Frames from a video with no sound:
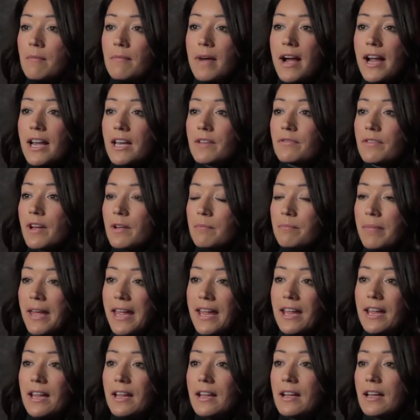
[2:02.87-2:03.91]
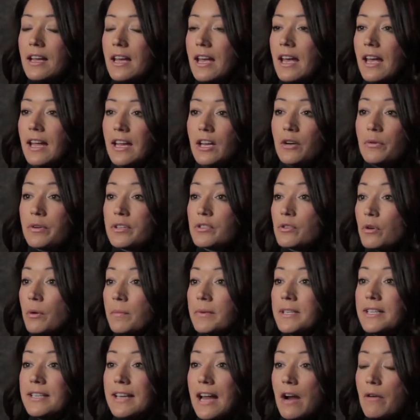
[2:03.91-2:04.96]
mind if I'm paying,
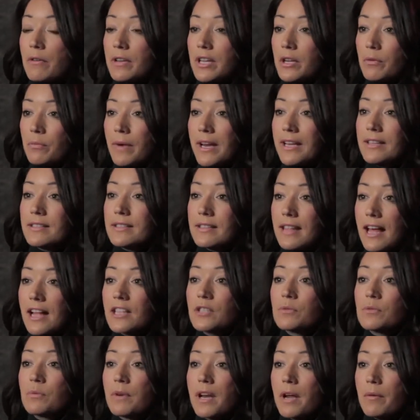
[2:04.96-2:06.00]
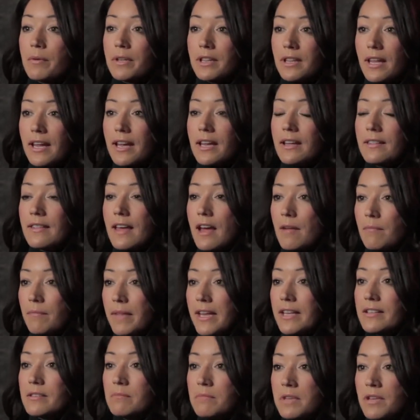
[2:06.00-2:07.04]
exorbitant hourly rates. That's what I would like. That
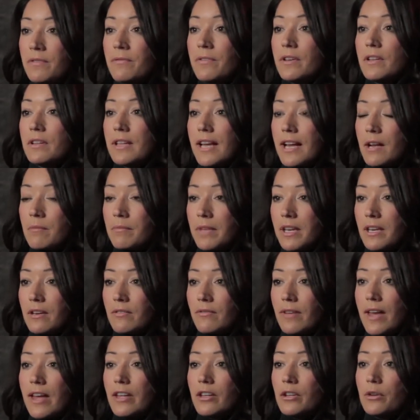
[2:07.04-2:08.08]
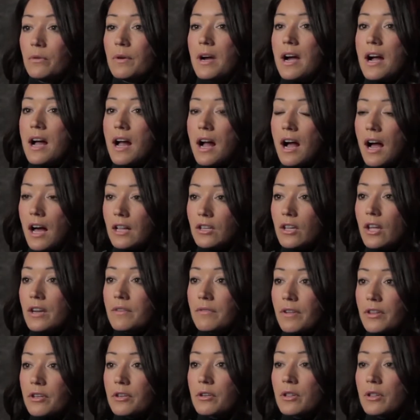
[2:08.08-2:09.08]
makes me feel like I'm getting value. A lot of other